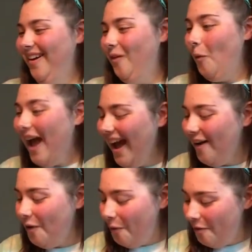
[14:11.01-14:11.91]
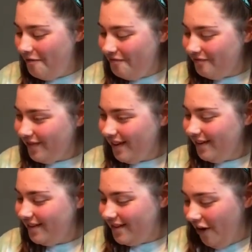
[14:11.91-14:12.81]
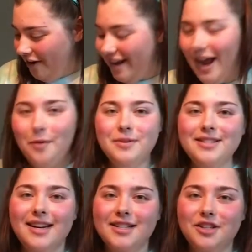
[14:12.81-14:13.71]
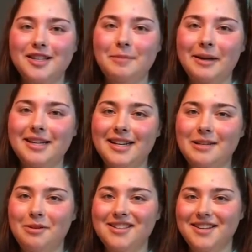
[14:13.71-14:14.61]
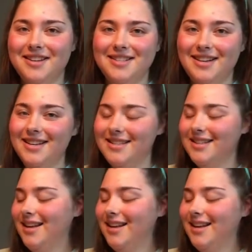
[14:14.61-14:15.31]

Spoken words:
Wow. Sorry, I wasn't actually expecting it to be as good as it is.